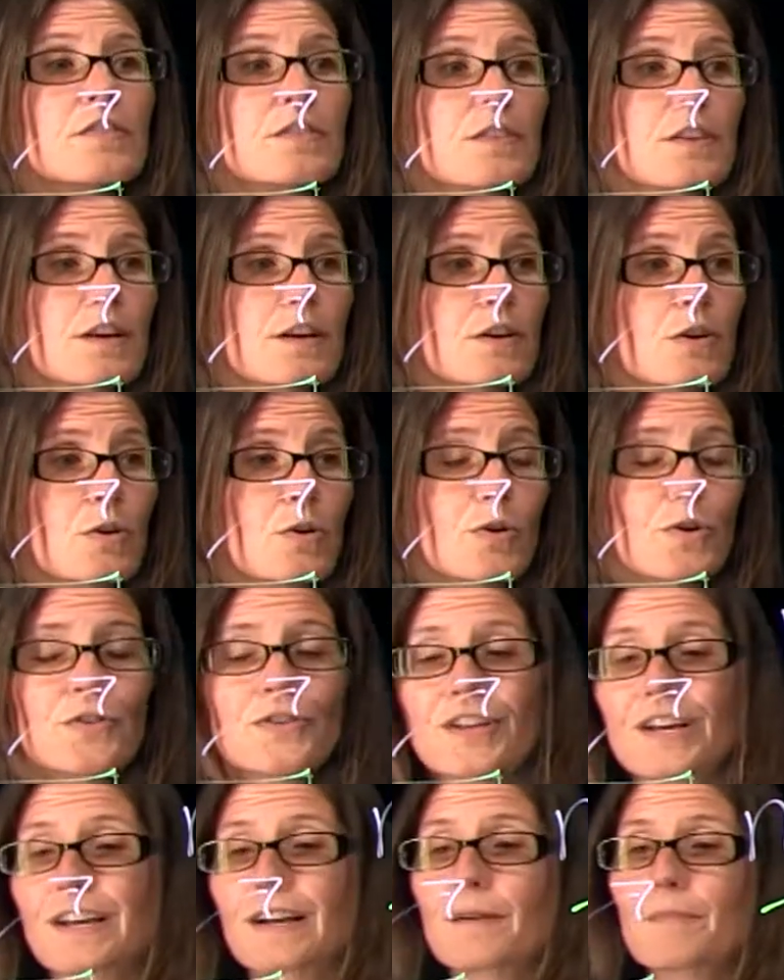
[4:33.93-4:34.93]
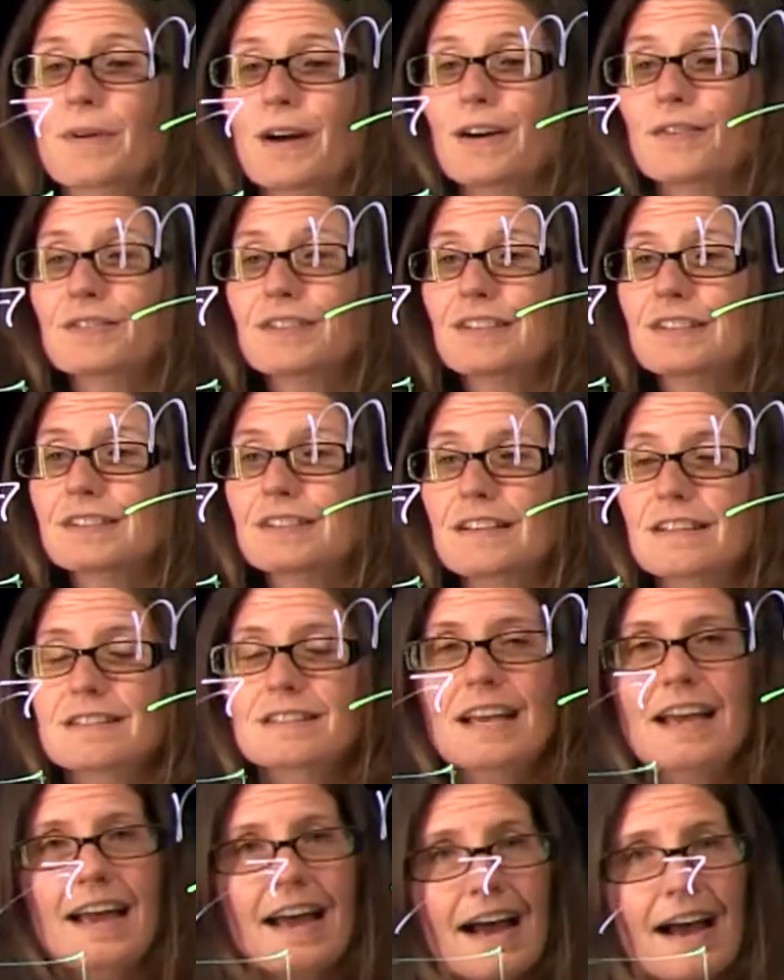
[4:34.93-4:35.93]
The cool thing about this is
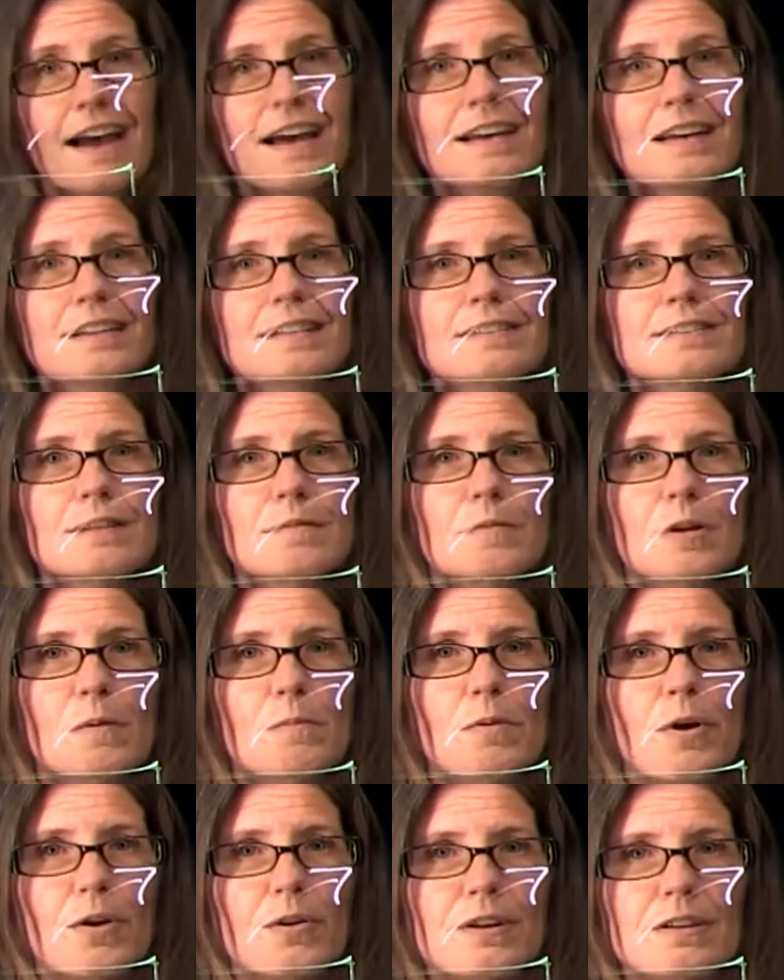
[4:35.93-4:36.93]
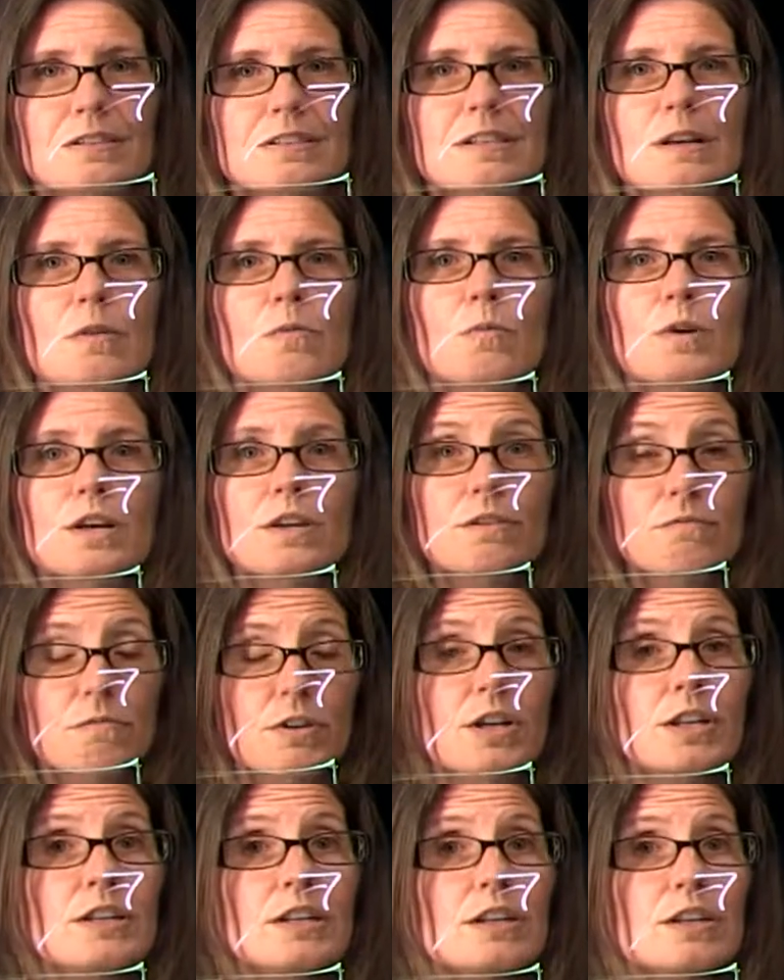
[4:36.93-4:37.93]
they add in some components that we
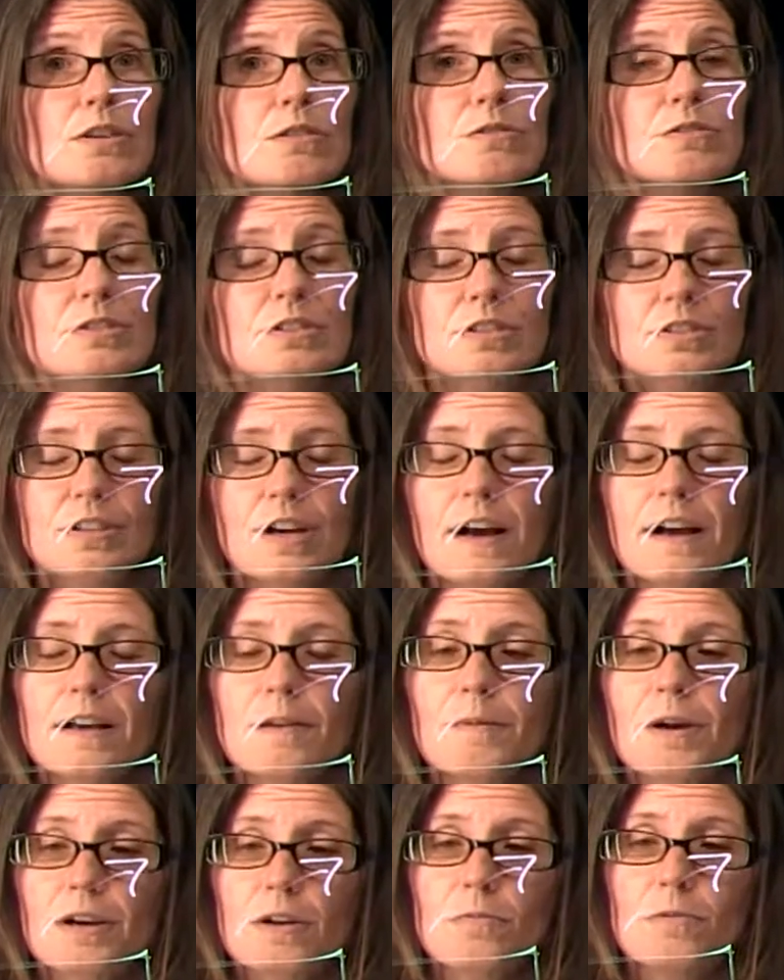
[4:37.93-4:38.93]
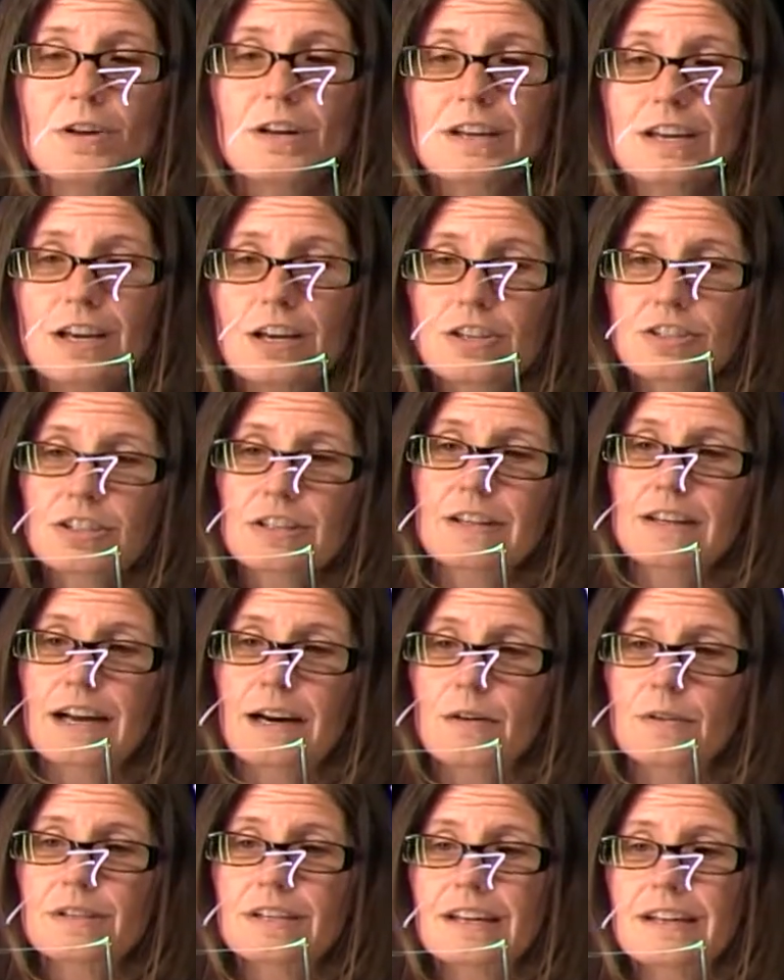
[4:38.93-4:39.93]
really use to talk about communication
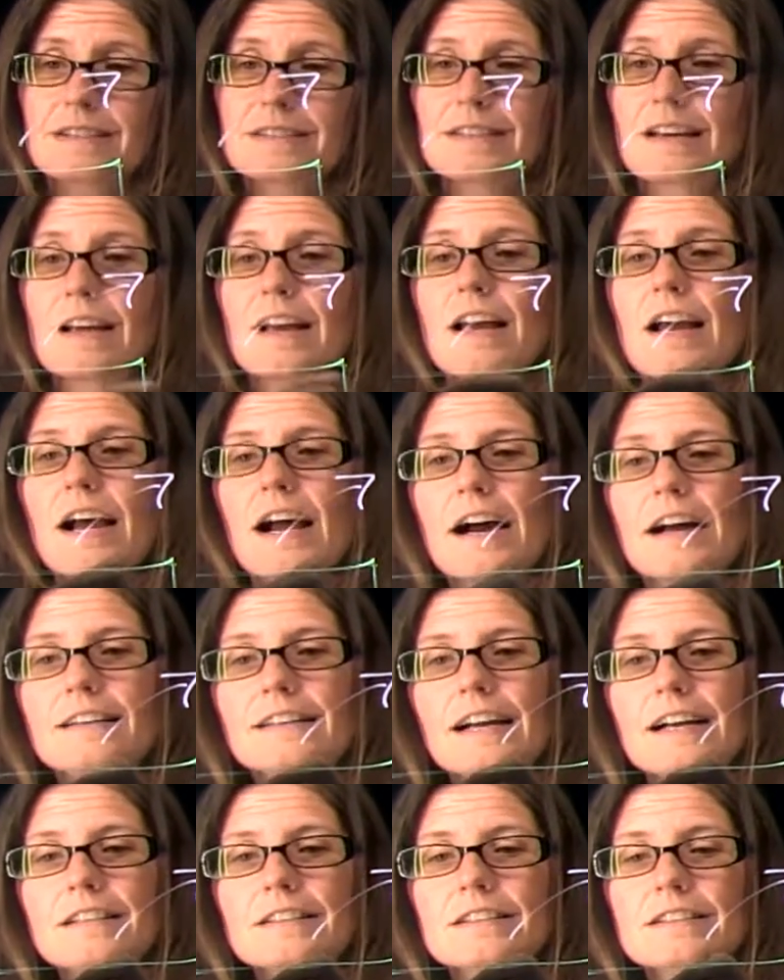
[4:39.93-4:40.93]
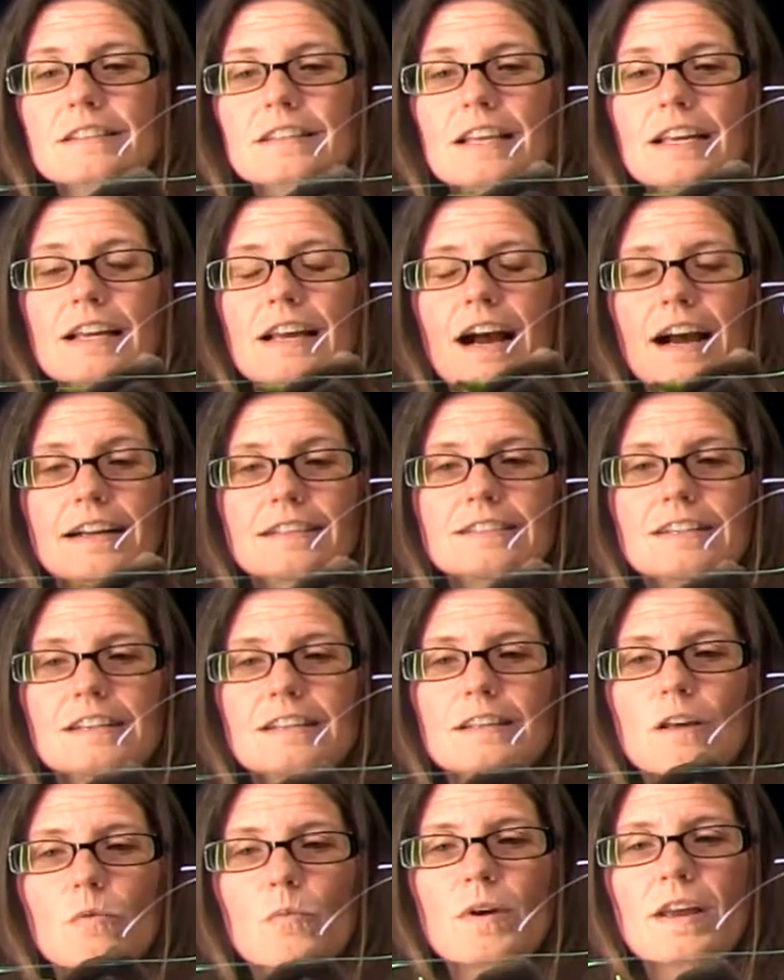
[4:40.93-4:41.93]
nowadays, and that's the
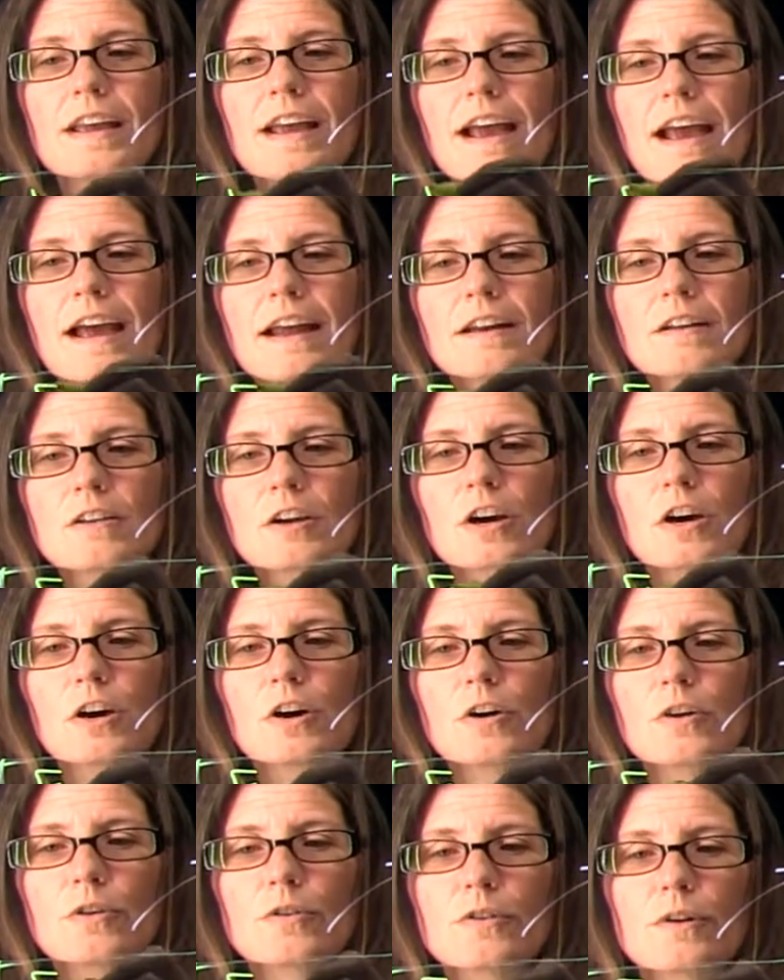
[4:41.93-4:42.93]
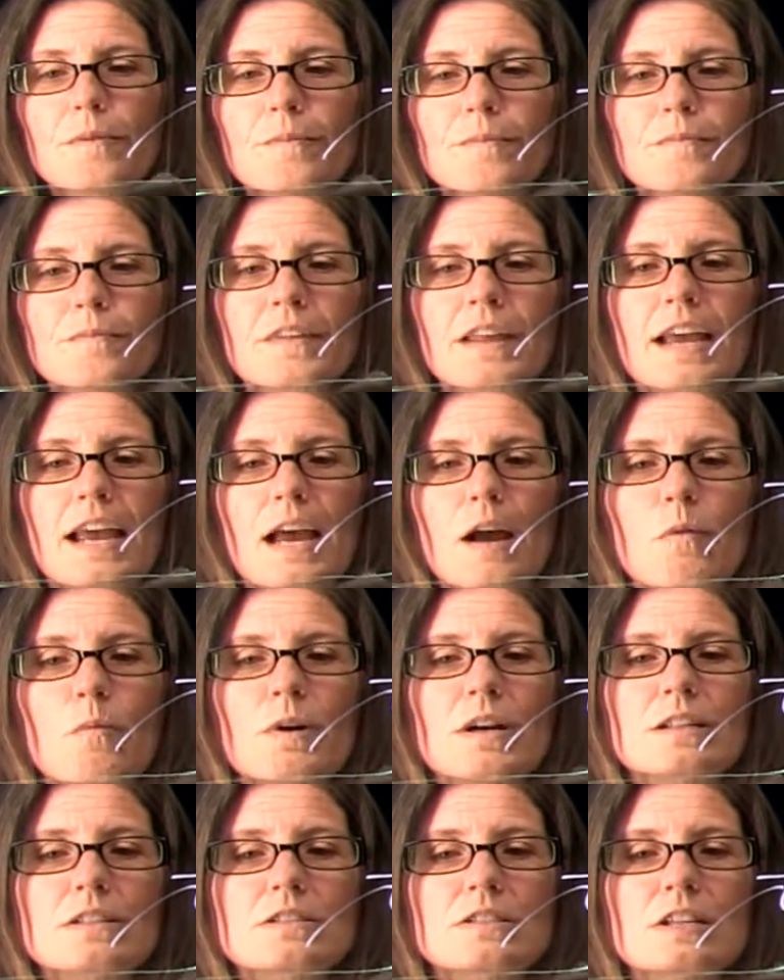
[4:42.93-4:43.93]
idea that we encode and
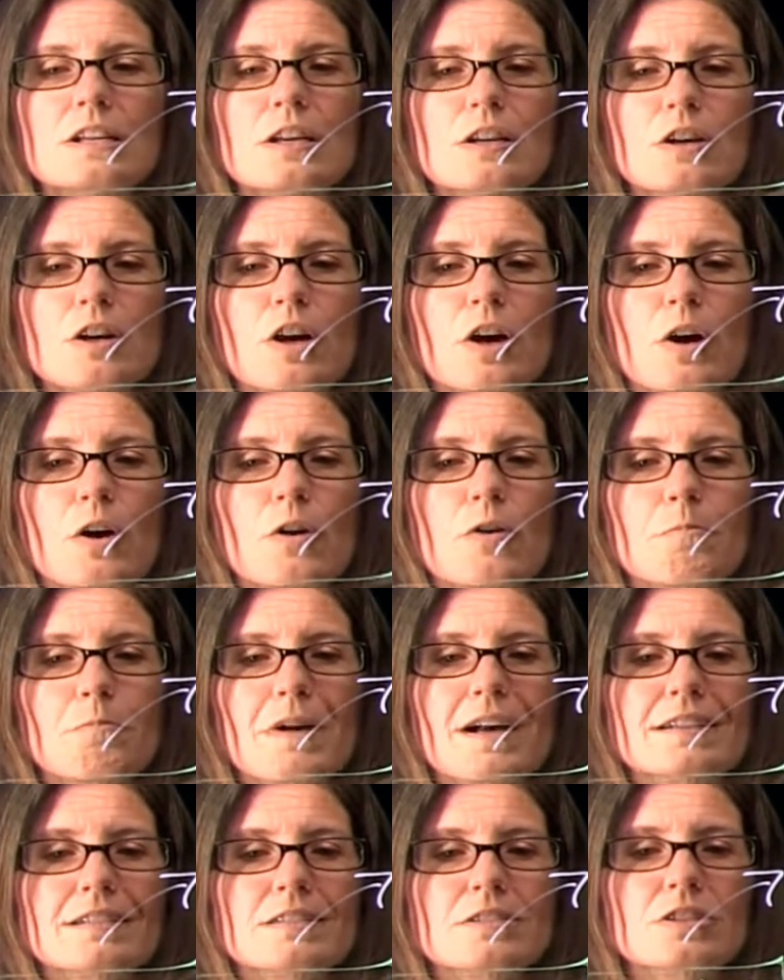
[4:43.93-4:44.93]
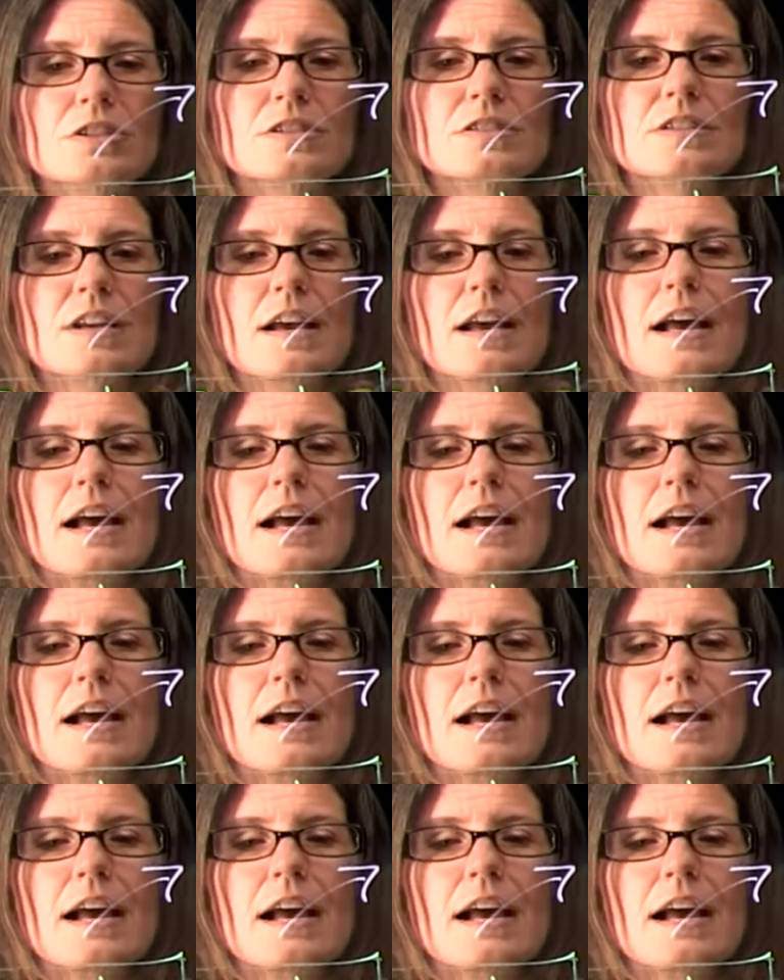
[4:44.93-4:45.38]
we decode messages.